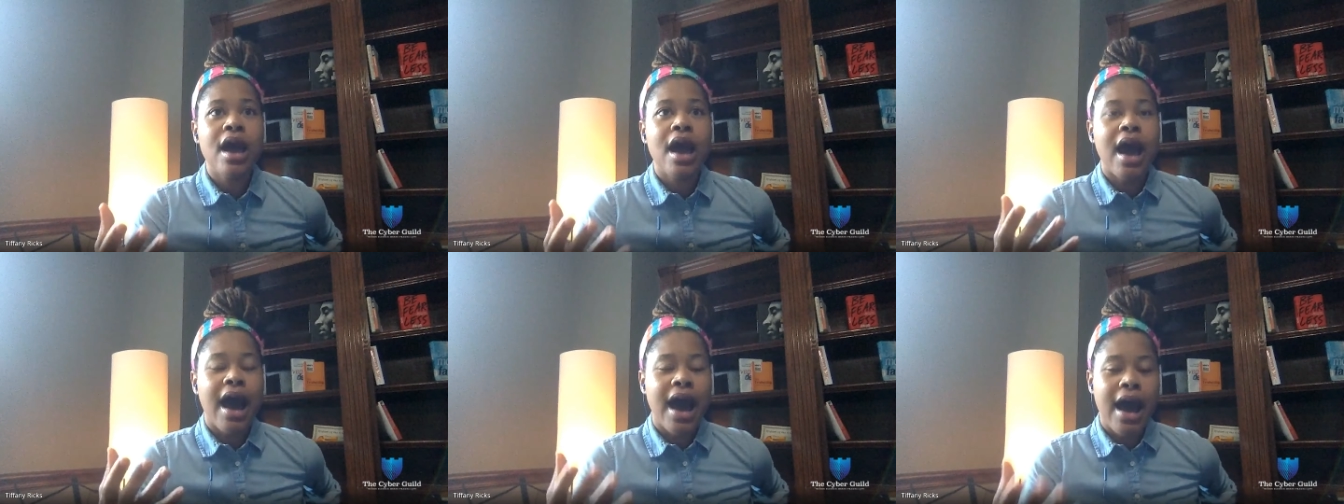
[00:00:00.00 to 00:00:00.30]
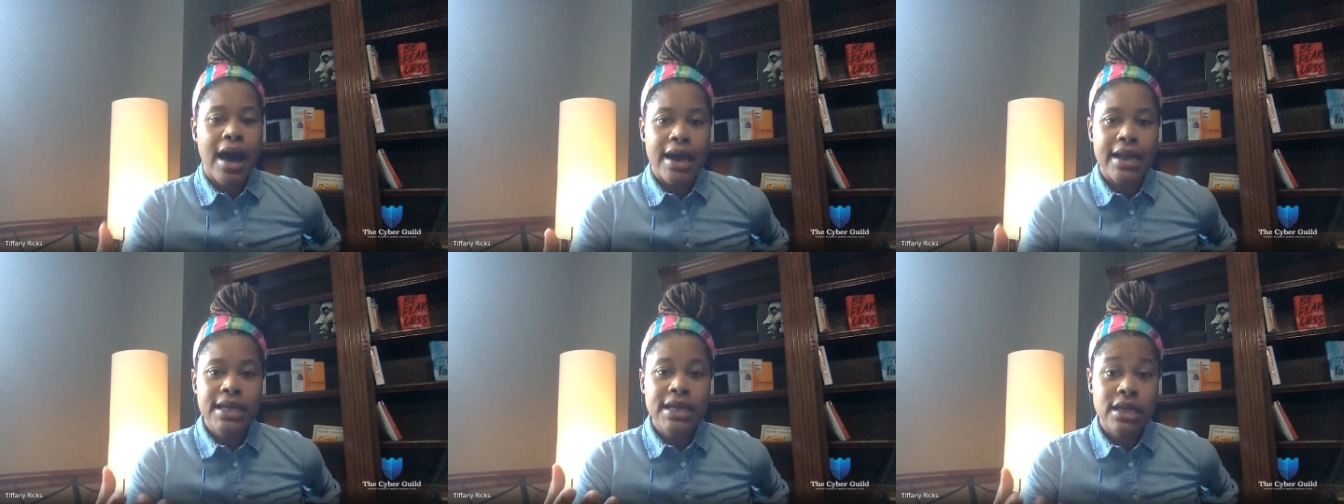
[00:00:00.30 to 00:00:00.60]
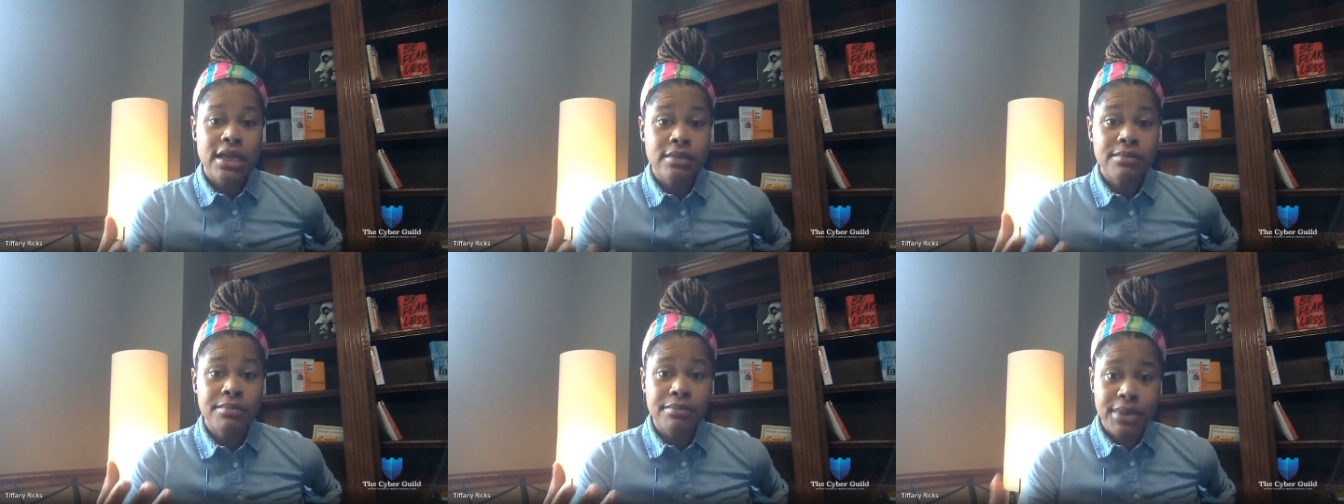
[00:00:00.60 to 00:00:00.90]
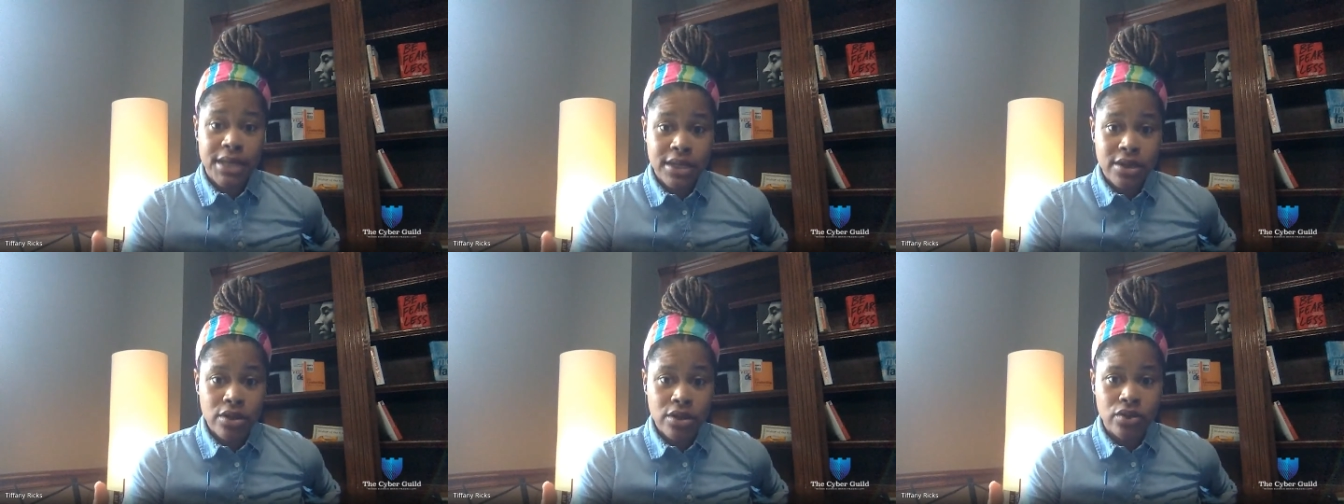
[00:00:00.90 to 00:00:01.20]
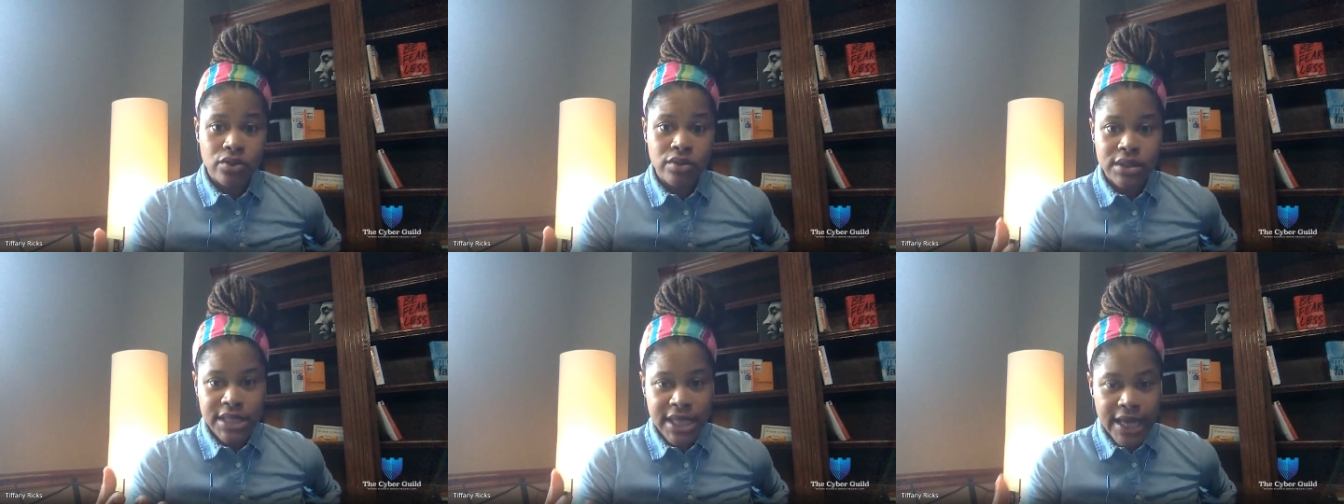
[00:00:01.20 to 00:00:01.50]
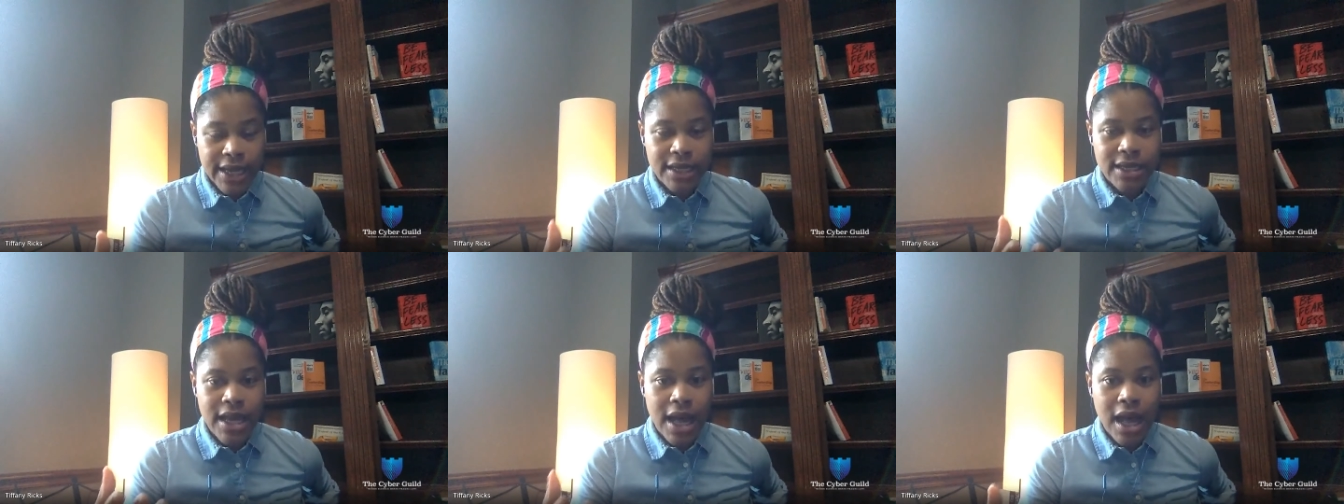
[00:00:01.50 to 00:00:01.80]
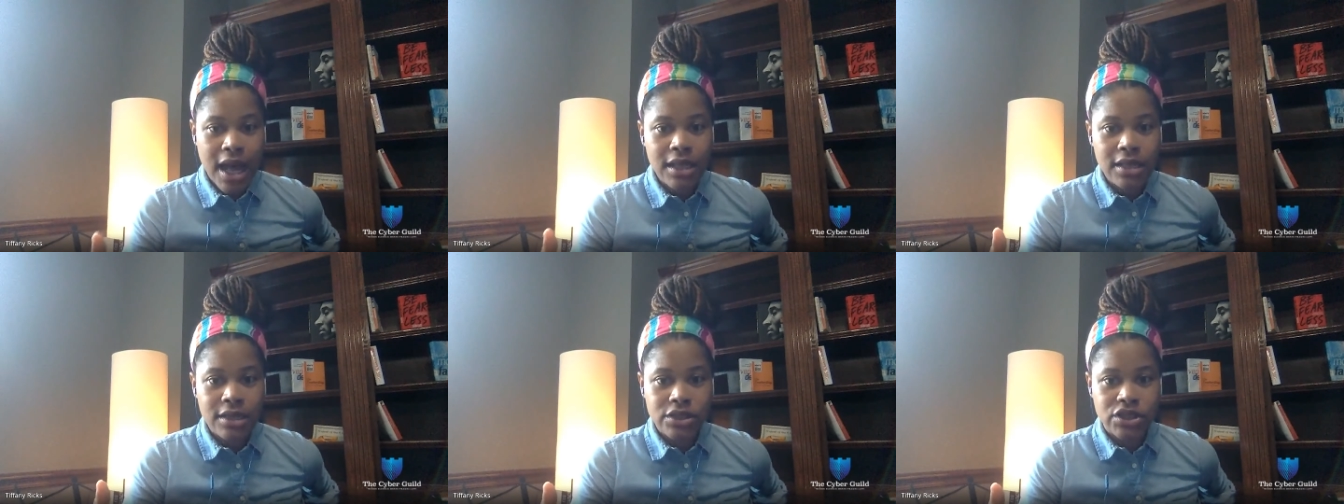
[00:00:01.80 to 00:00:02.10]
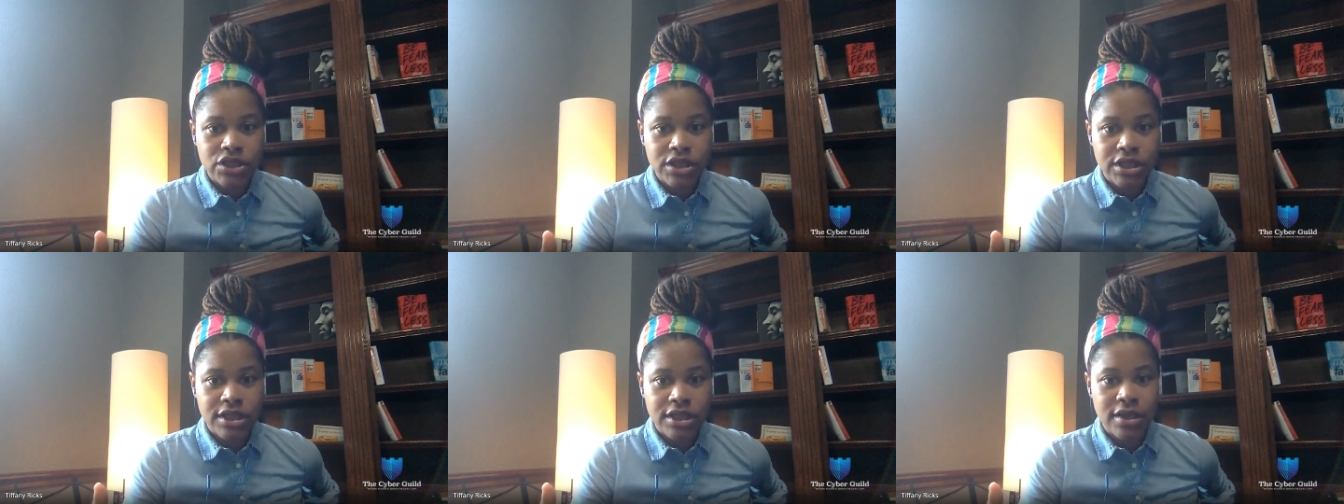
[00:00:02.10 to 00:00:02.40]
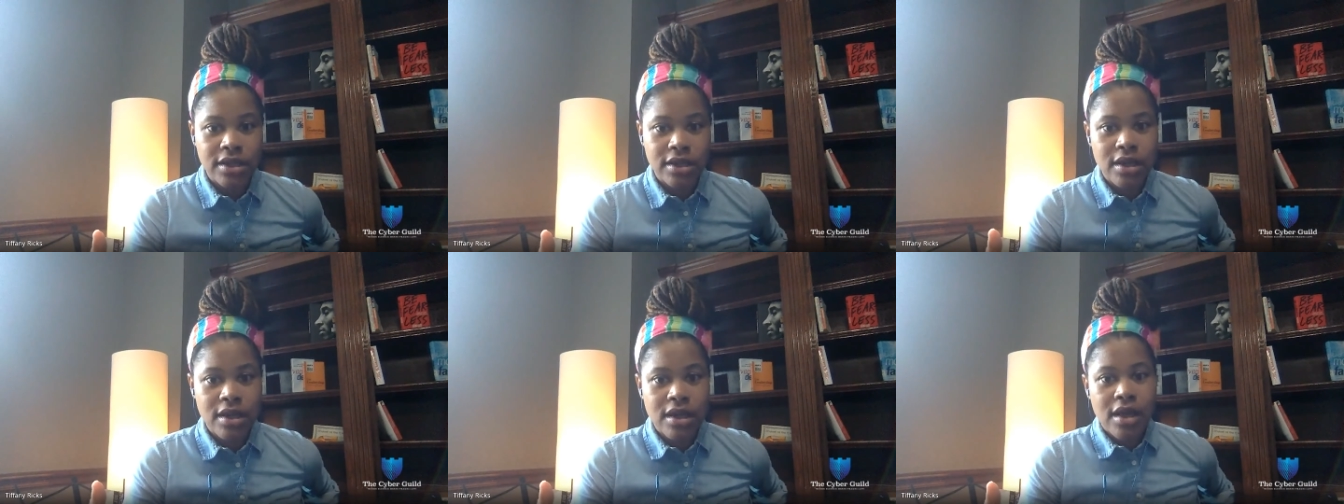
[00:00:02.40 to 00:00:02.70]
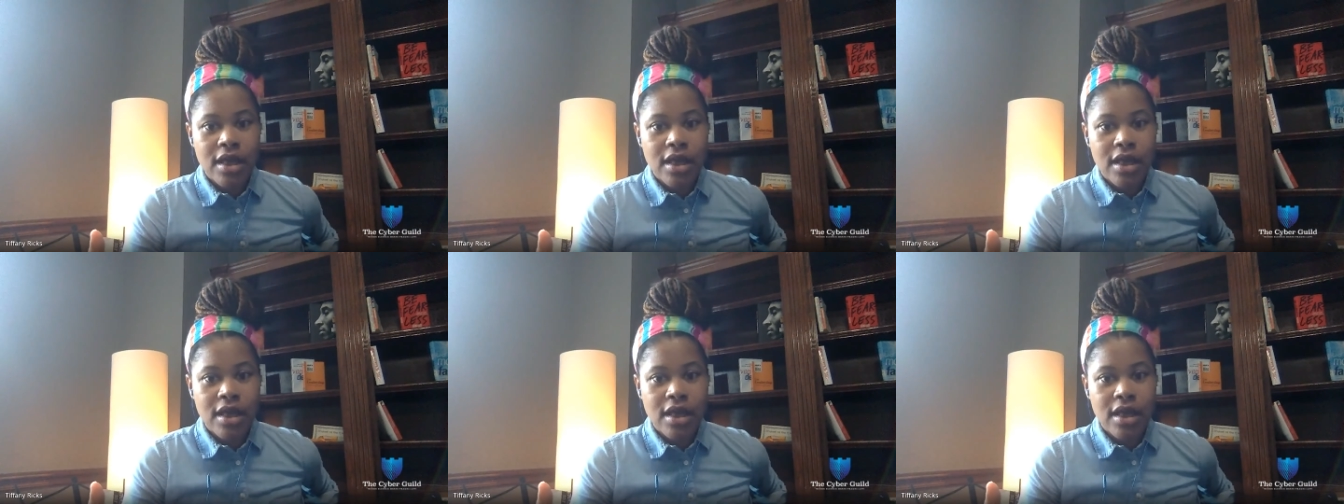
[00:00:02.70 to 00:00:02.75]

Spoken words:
I can build technology,